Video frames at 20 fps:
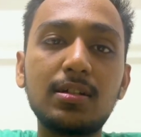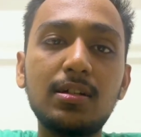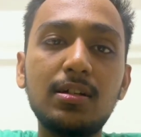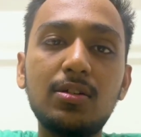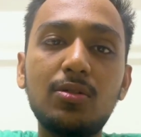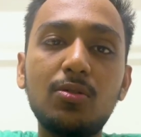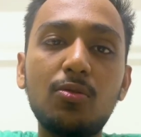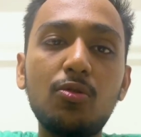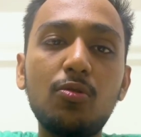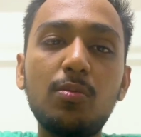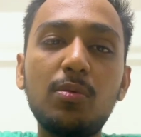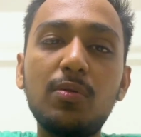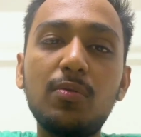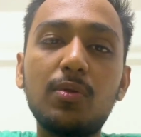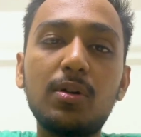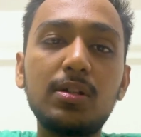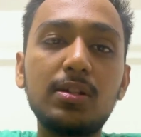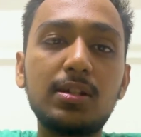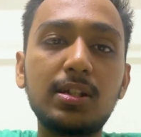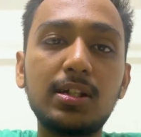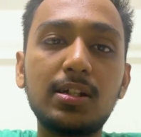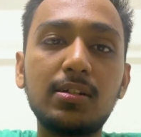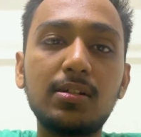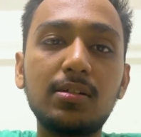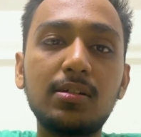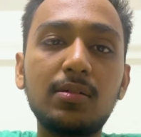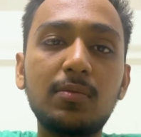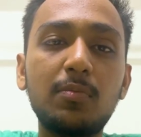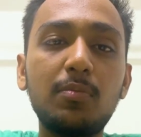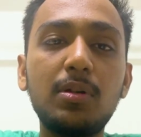told me one thing:
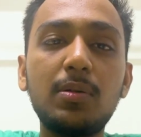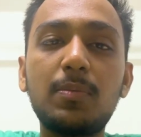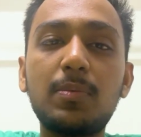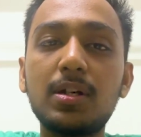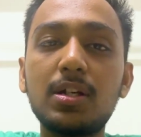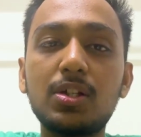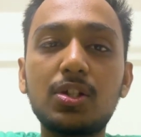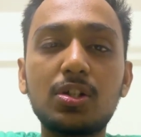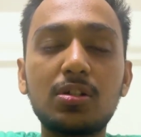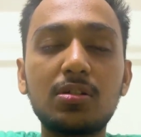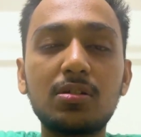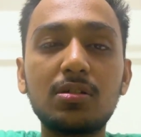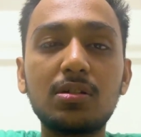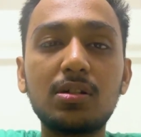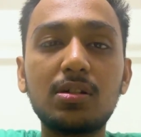be patient